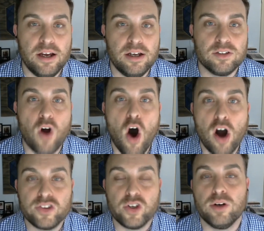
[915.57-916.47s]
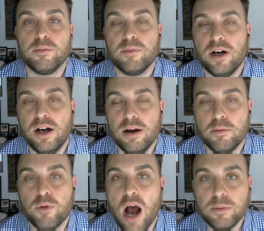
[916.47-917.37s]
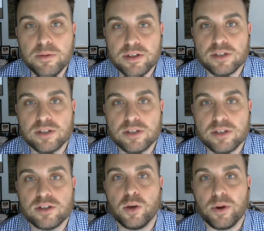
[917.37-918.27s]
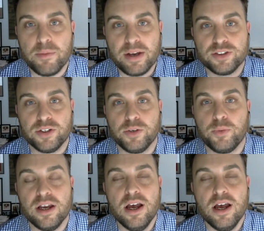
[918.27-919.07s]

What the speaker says: long-term problems. And so you want to make sure we